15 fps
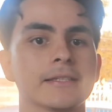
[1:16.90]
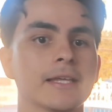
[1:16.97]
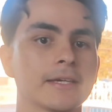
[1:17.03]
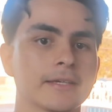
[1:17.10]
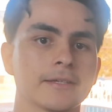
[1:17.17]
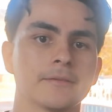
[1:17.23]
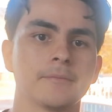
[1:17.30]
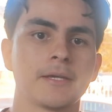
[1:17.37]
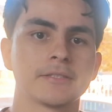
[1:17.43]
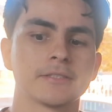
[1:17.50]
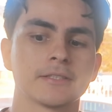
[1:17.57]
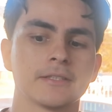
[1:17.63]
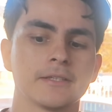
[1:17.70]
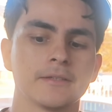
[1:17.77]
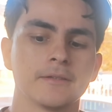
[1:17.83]
like it
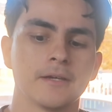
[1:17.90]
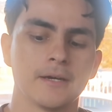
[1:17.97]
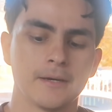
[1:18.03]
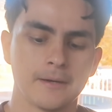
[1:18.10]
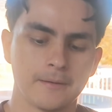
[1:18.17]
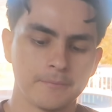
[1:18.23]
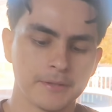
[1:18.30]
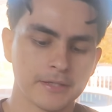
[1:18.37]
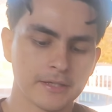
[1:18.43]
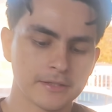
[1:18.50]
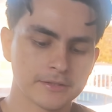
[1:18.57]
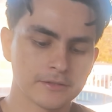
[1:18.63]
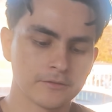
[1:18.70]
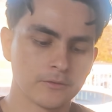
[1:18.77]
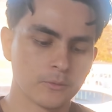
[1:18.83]
basically
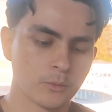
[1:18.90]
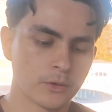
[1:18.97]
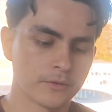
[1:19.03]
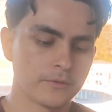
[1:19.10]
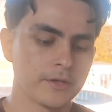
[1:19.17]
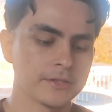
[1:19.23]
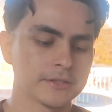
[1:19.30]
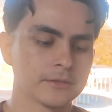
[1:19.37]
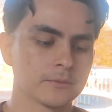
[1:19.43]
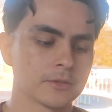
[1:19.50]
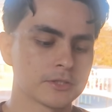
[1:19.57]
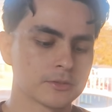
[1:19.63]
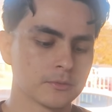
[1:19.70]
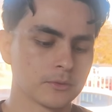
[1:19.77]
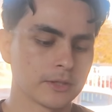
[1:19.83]
because of one reason,
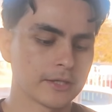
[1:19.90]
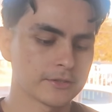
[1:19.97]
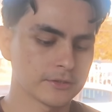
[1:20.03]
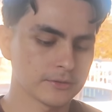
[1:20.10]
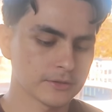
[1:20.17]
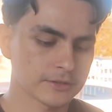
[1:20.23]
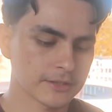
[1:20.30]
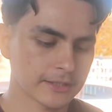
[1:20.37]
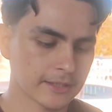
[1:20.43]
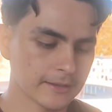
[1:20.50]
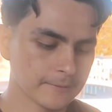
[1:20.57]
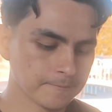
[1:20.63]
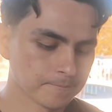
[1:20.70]
which we'll get to in a second.